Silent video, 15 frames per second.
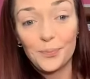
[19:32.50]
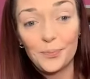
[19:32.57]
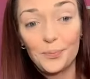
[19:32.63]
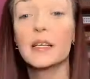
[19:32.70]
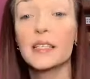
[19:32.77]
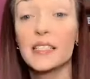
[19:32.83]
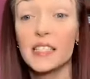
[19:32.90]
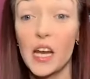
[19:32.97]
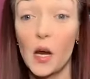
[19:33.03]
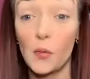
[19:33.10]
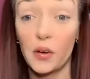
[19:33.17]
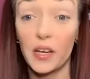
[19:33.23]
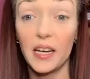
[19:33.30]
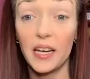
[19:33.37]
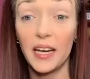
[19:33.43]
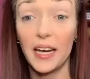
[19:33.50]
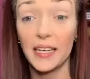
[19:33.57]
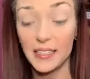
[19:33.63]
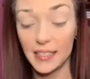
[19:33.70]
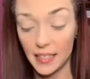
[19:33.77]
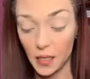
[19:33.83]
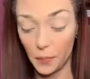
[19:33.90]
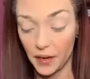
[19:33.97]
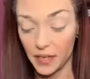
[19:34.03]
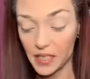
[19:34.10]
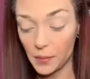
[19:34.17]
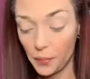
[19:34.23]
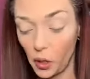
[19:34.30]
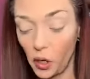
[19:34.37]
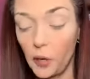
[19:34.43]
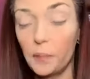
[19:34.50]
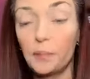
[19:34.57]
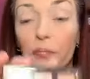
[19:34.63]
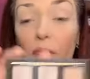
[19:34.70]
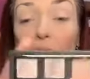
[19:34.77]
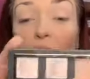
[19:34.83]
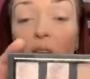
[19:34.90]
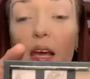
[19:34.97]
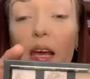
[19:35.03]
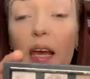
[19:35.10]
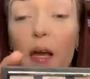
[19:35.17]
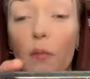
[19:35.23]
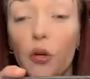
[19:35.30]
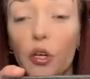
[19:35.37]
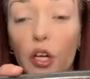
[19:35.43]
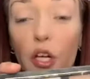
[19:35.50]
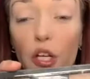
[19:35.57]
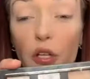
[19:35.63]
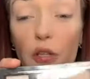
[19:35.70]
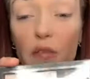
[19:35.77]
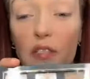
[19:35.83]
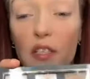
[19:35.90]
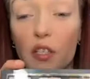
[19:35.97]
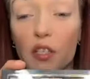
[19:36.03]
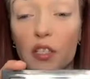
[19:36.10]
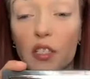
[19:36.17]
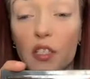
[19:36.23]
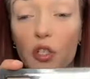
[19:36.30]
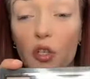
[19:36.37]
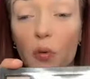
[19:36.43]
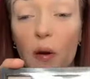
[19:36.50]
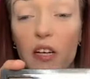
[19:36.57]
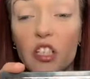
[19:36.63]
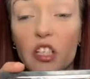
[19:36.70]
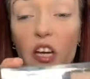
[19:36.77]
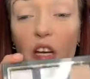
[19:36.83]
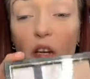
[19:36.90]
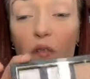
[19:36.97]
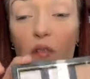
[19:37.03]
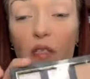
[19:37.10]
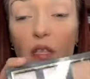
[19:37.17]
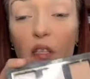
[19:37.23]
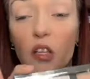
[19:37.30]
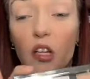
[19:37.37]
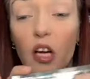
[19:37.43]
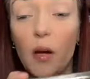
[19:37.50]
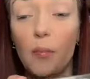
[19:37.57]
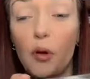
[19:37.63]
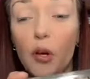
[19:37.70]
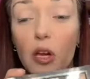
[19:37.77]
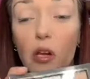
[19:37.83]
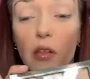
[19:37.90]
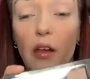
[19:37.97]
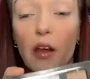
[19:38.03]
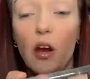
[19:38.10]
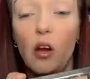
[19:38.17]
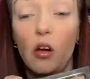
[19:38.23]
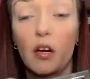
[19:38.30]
So now we're gonna get to the best part, and we're gonna use this new eyeshadows. Look how pretty they are.